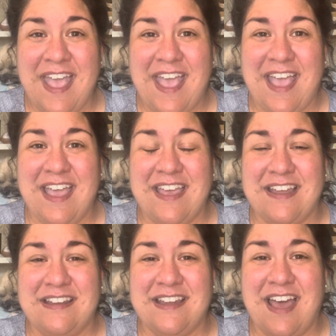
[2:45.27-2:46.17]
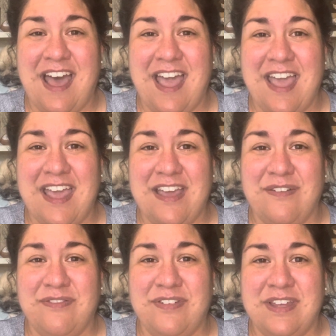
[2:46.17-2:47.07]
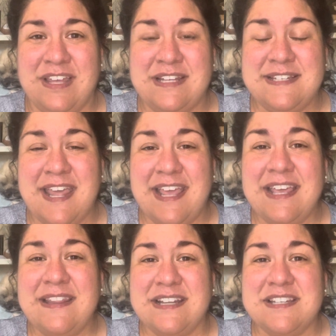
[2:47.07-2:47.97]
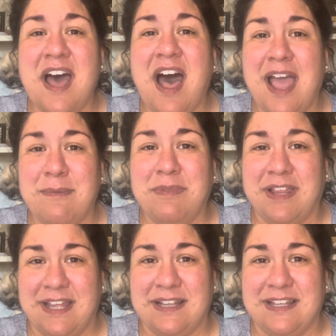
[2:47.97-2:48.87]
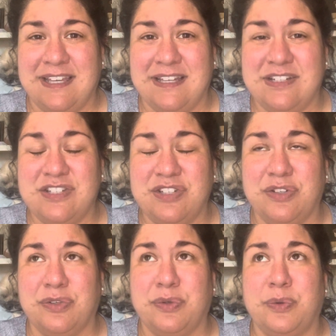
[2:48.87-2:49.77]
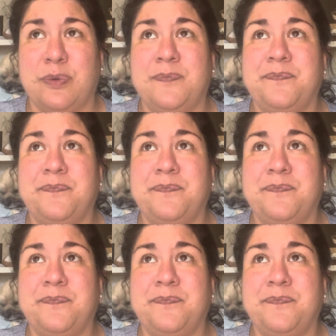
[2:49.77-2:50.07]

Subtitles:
And I've taken the time lately to